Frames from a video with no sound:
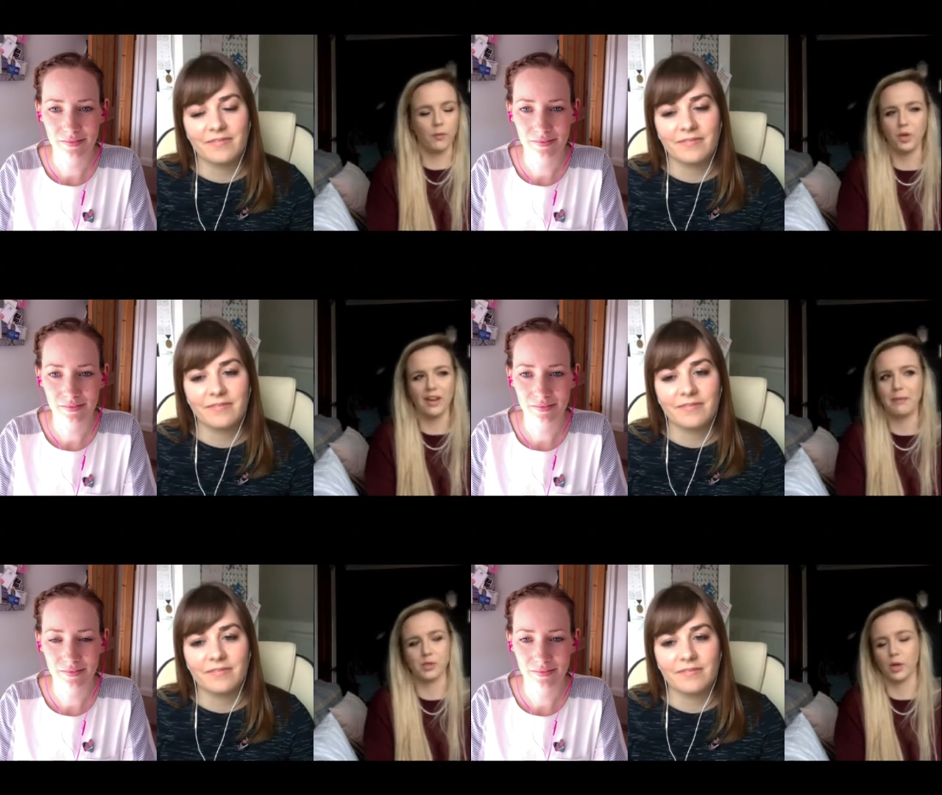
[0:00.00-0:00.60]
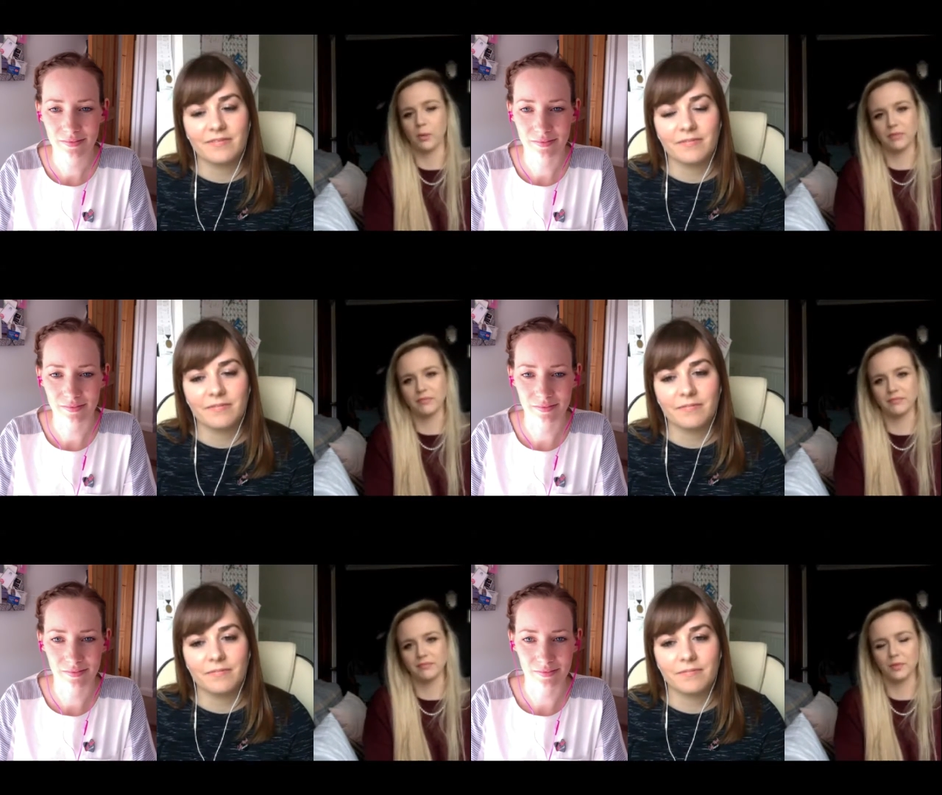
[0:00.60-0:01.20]
Speaker 1: from your
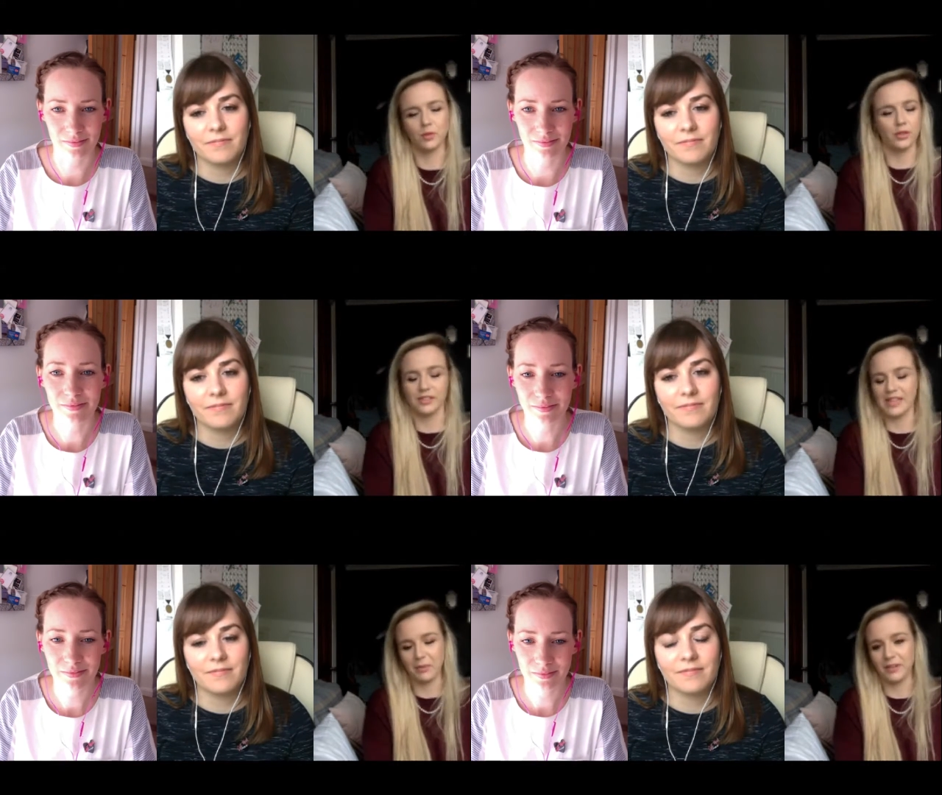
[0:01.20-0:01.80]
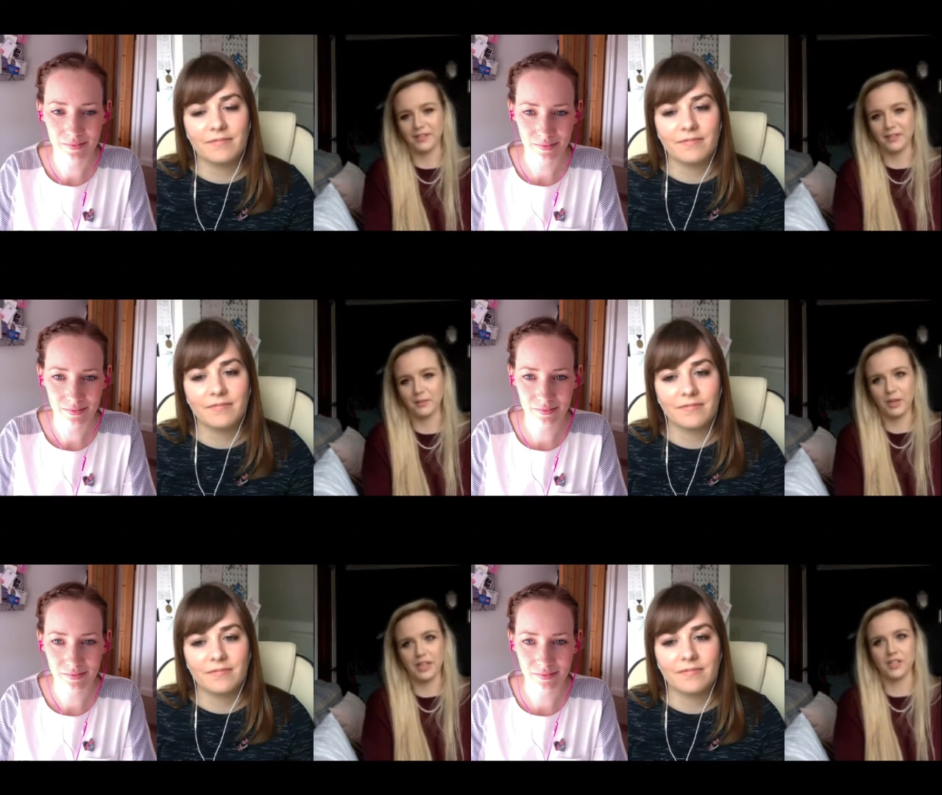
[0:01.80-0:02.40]
laptop mm. or your
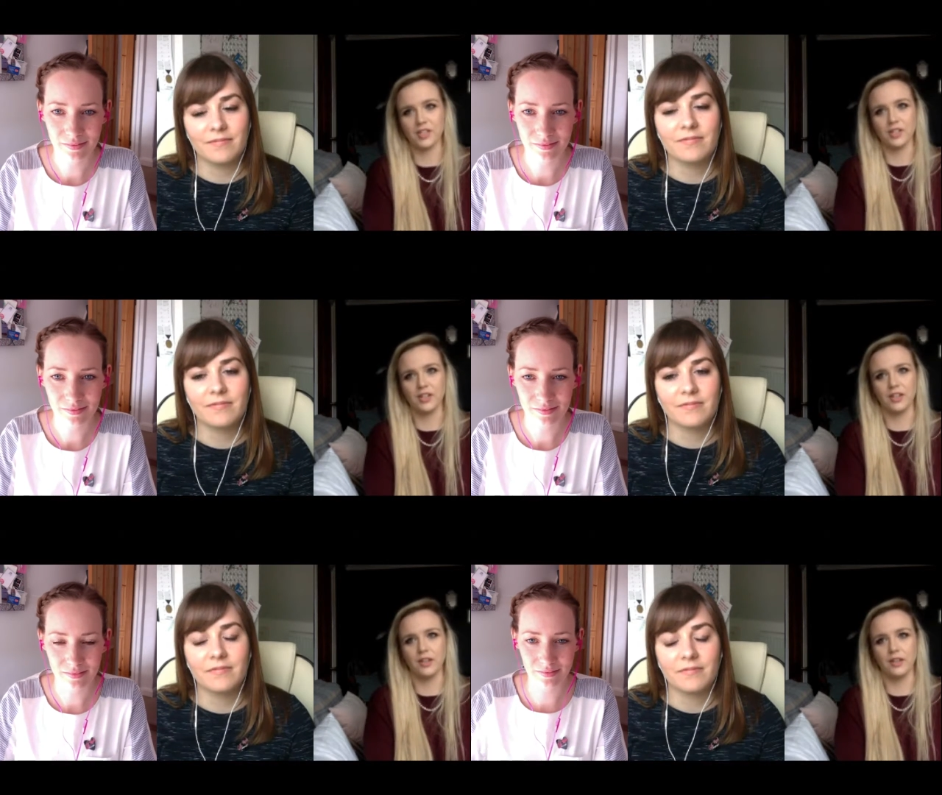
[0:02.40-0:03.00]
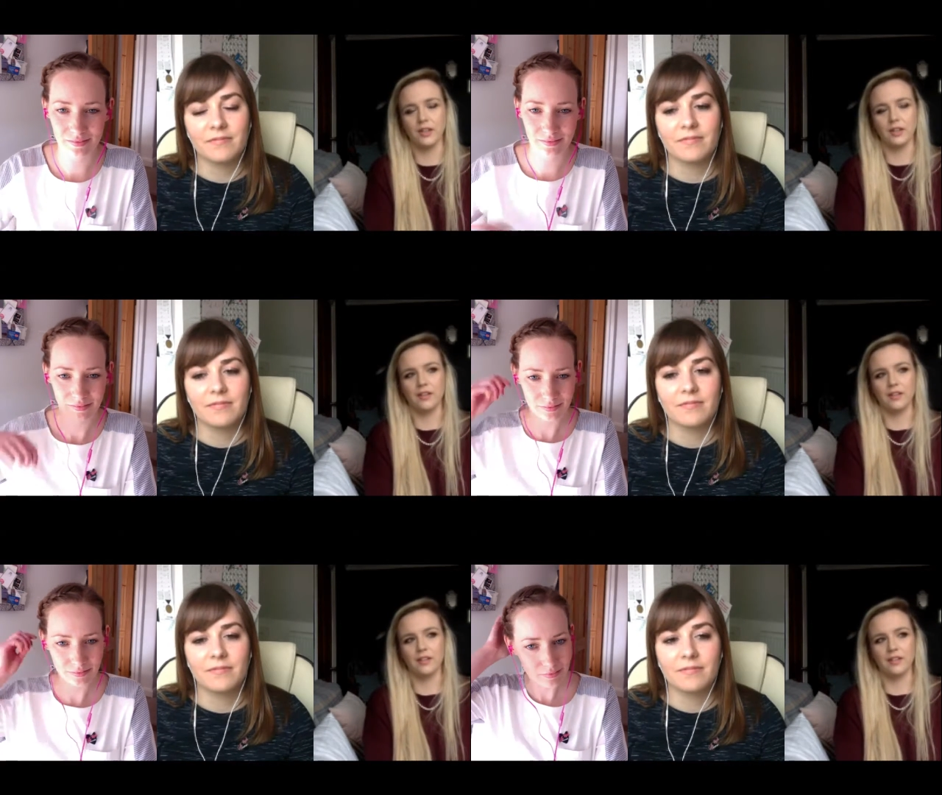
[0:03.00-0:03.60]
tablet, which
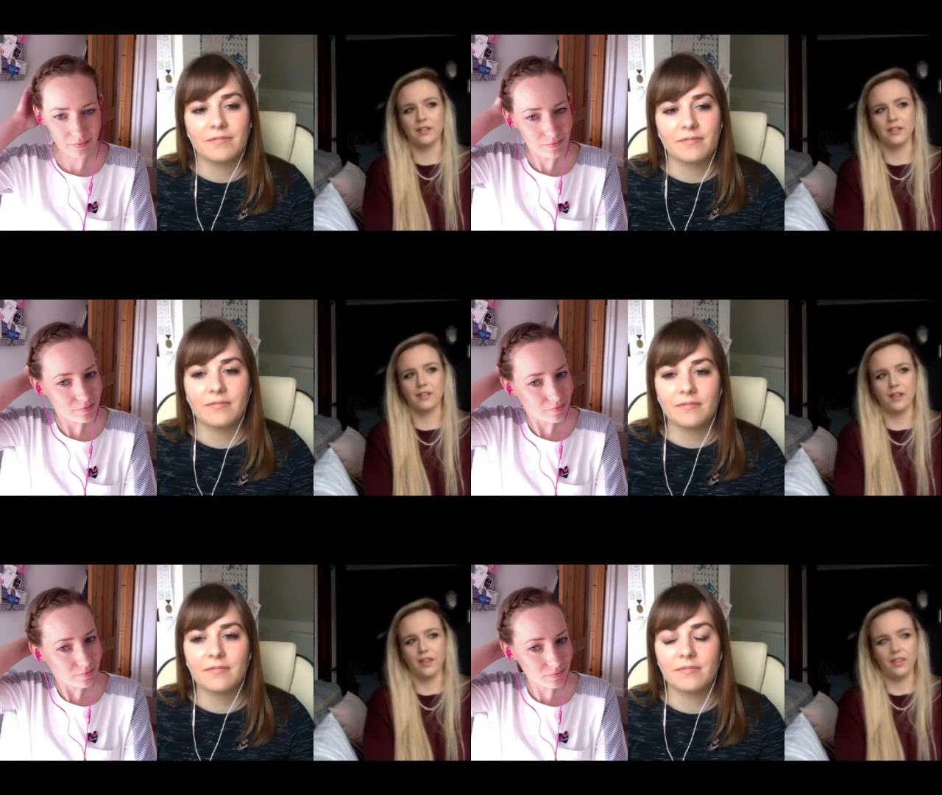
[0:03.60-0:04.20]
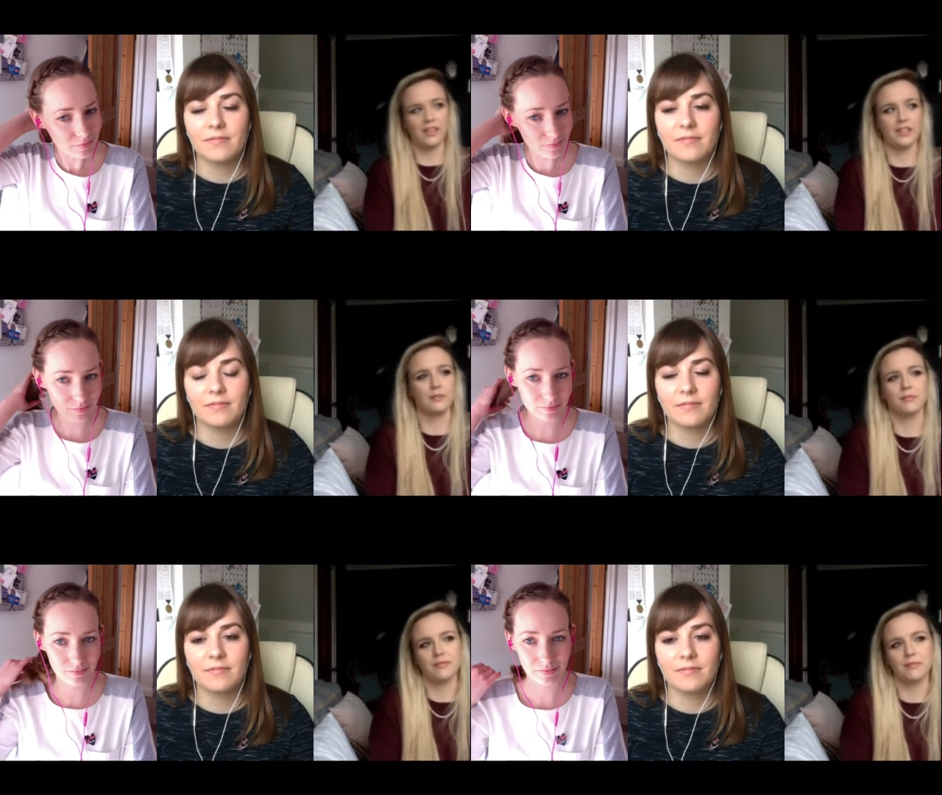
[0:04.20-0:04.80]
I think
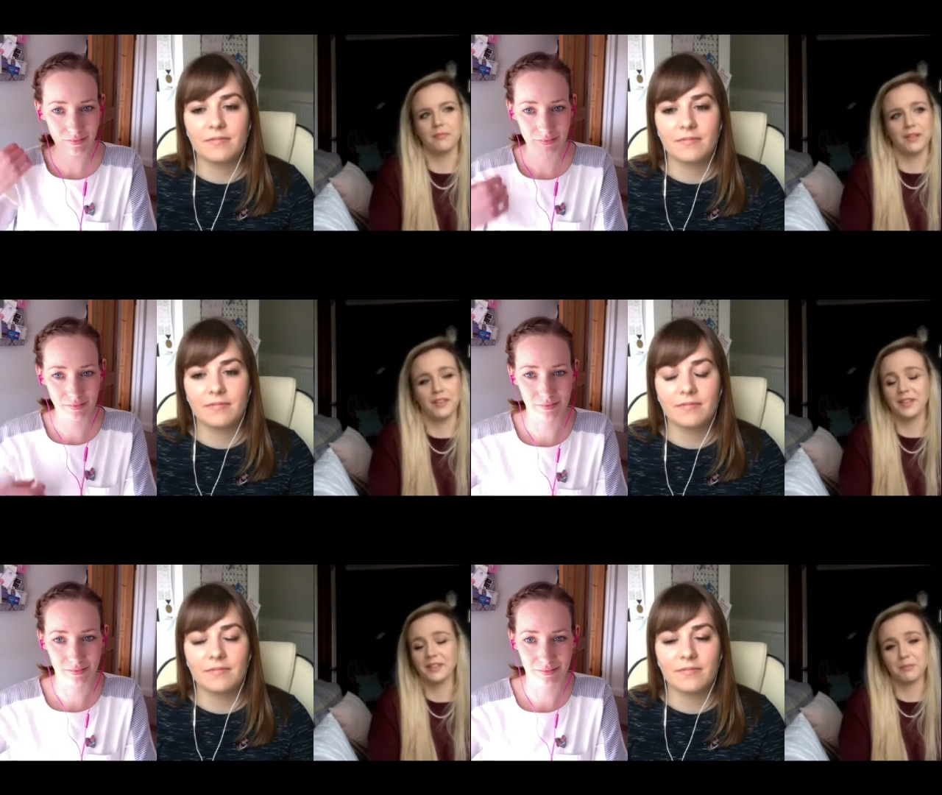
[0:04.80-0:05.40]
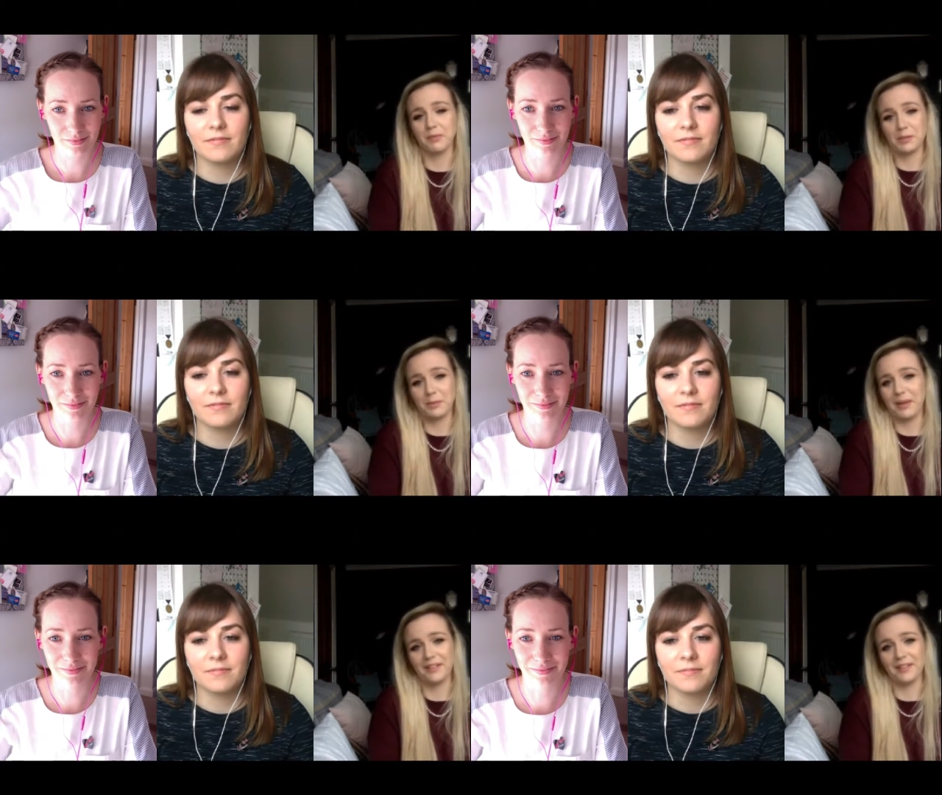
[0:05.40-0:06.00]
is I think it's
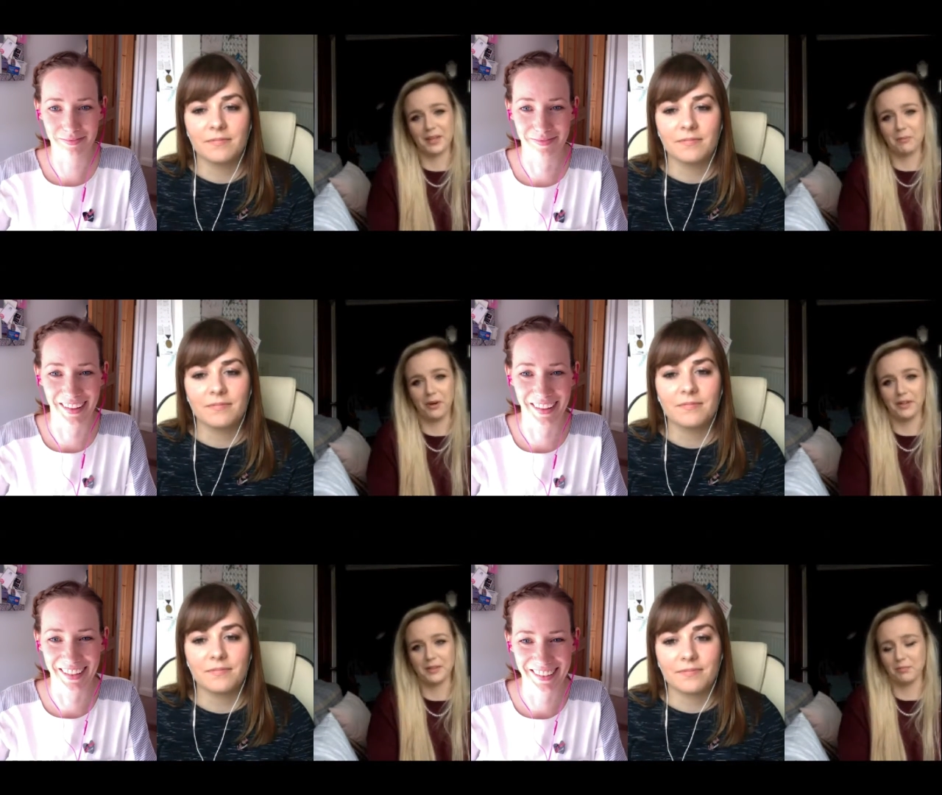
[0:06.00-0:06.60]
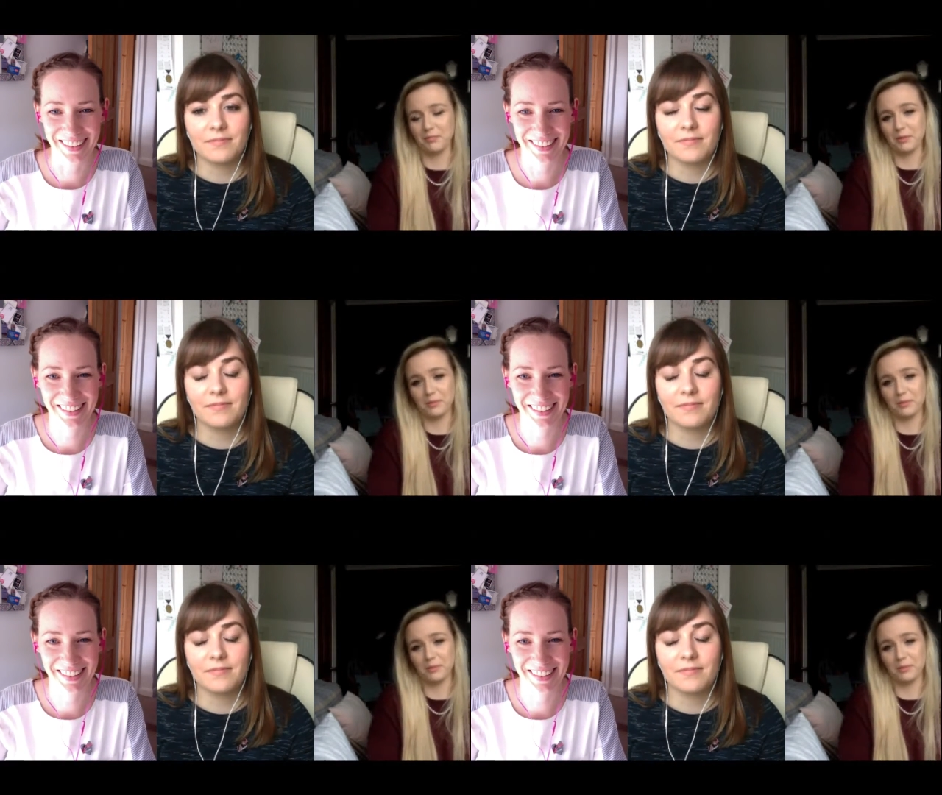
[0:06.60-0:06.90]
much better. I think brides